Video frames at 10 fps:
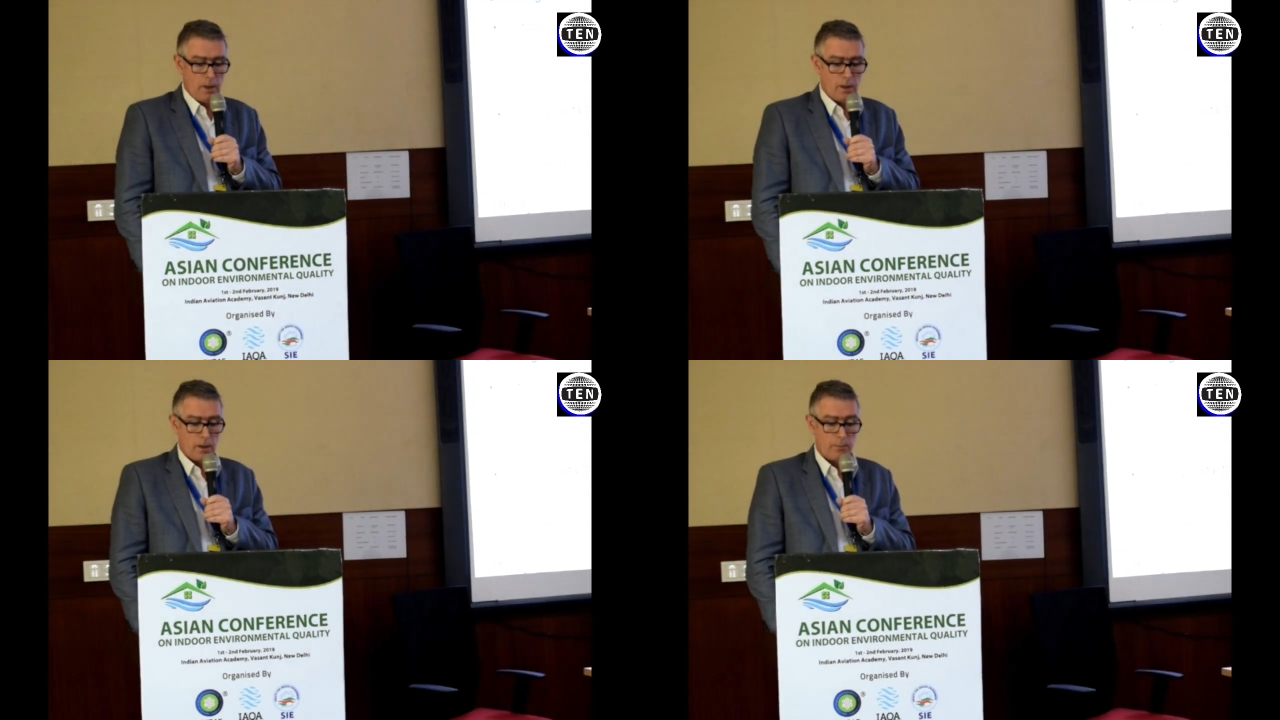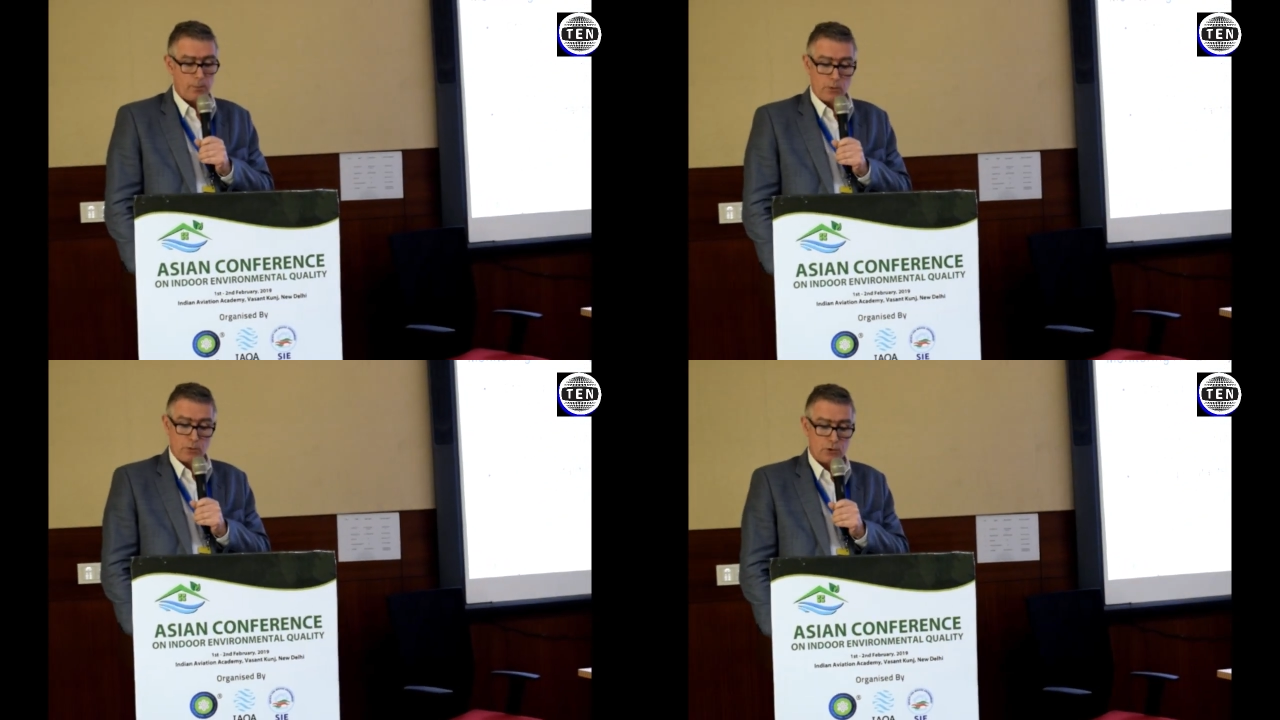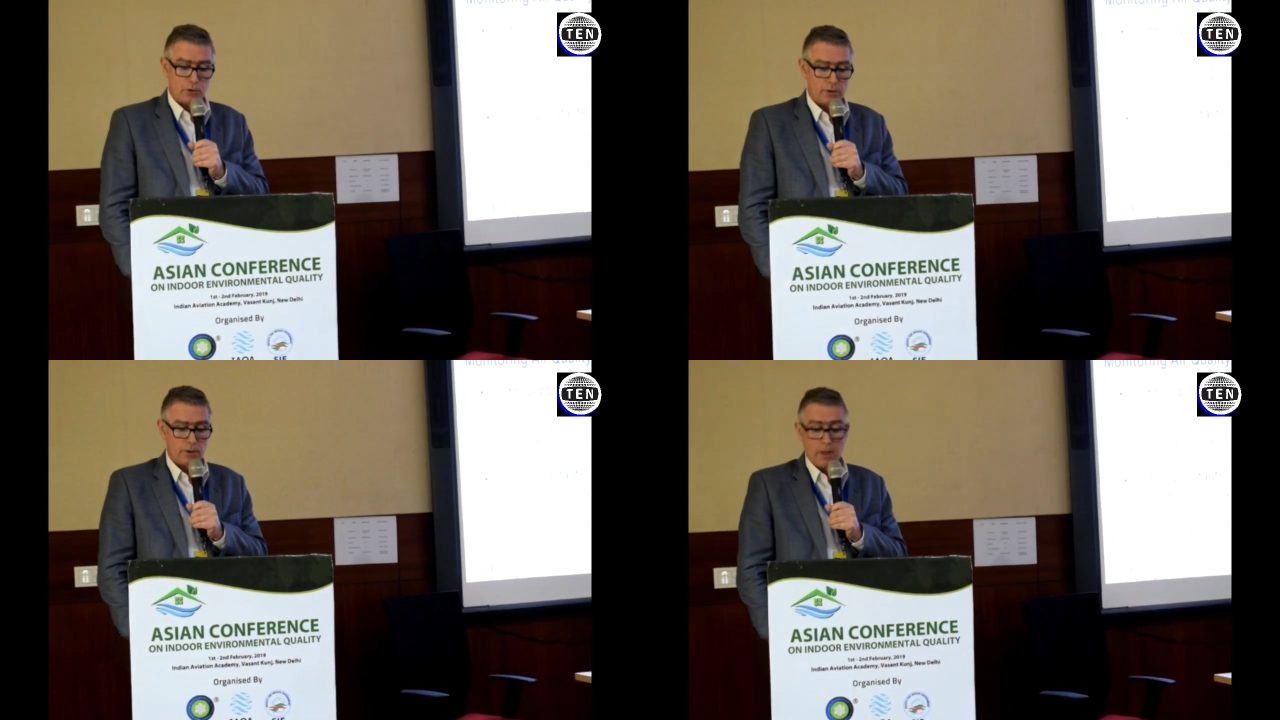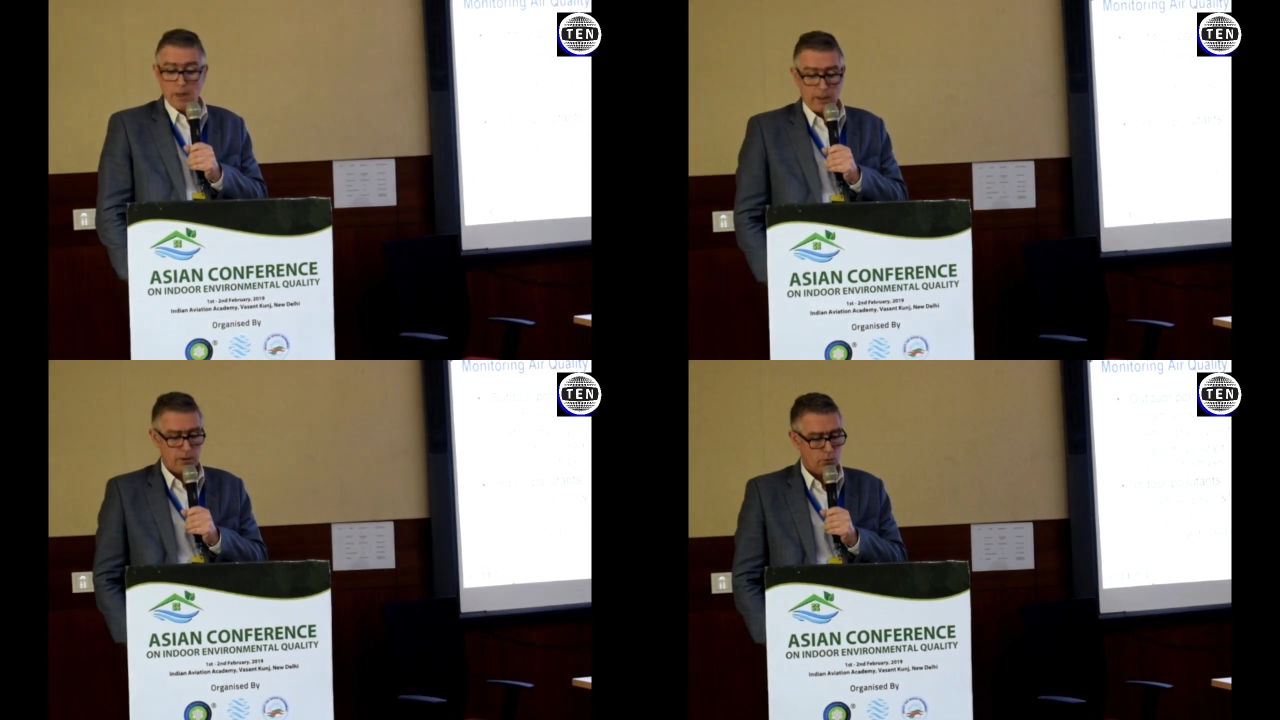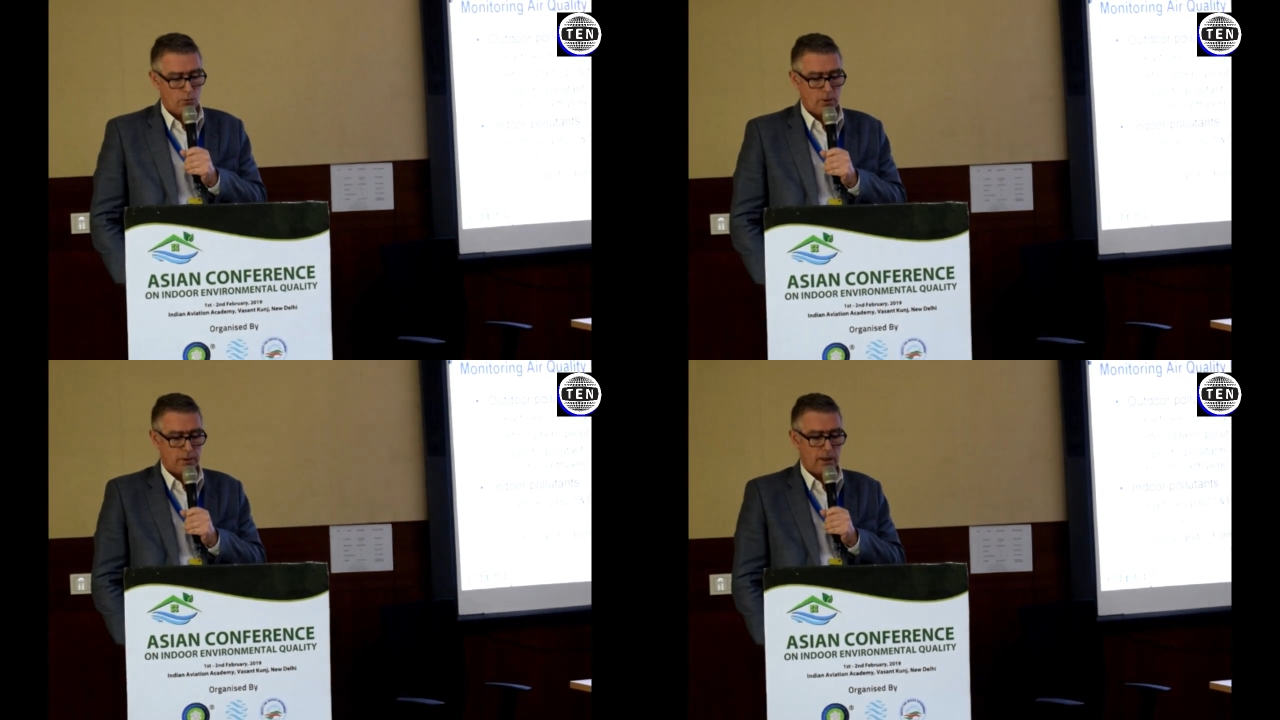uh, pollution
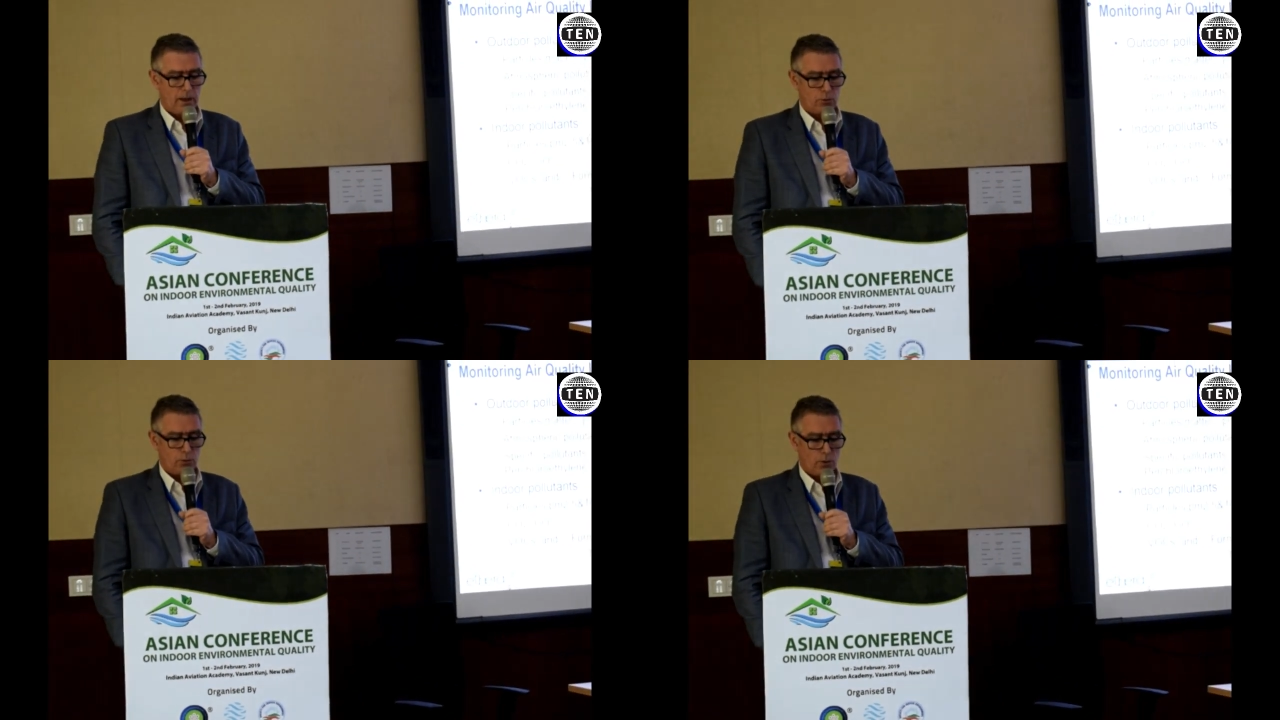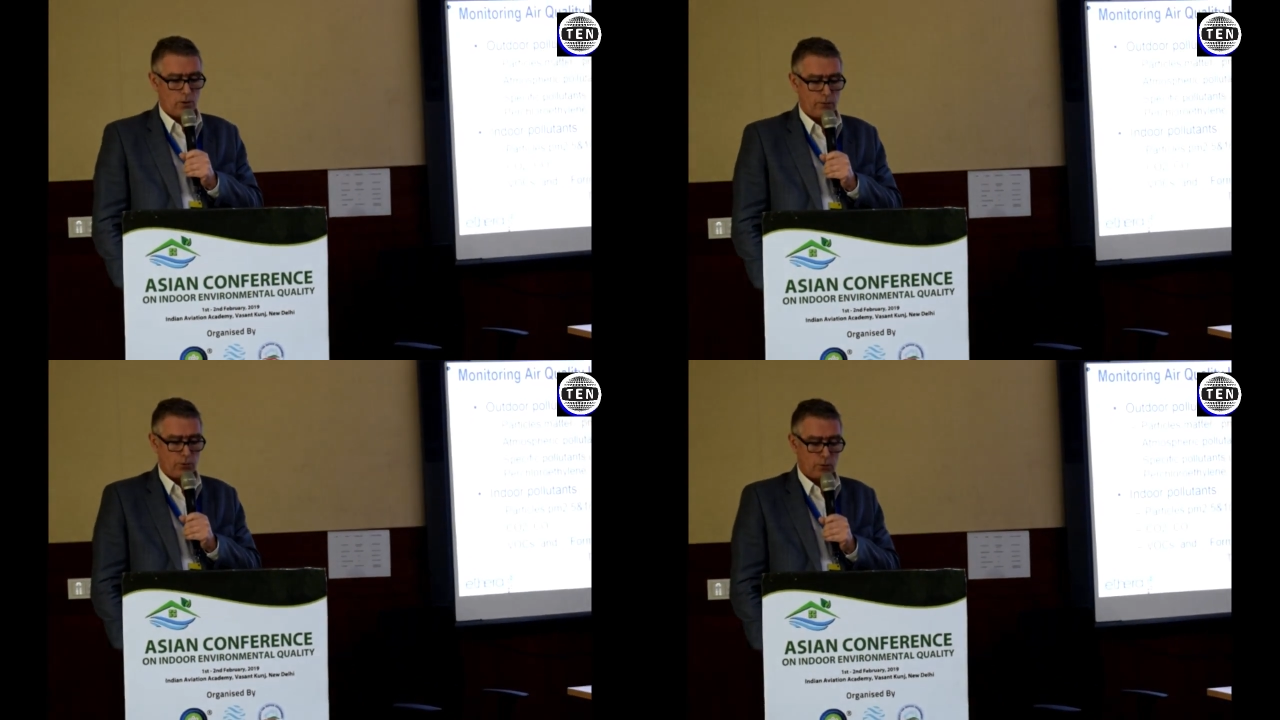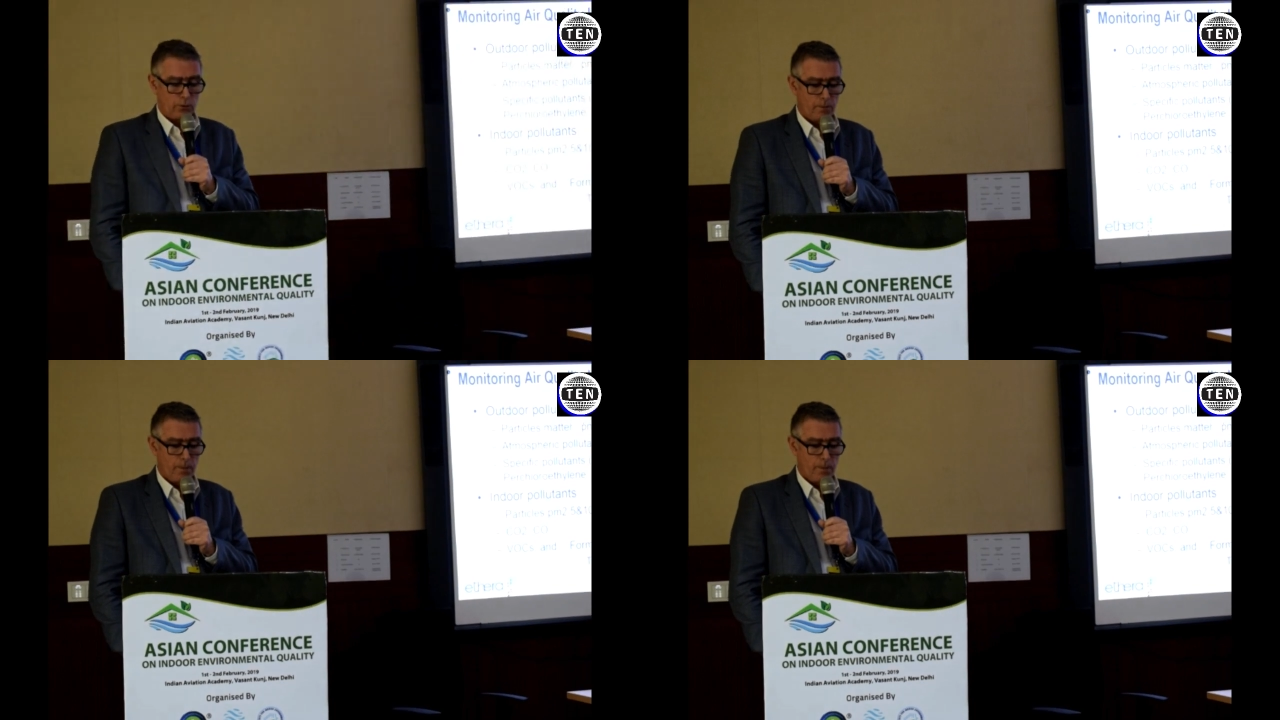indoor and outdoor, of course.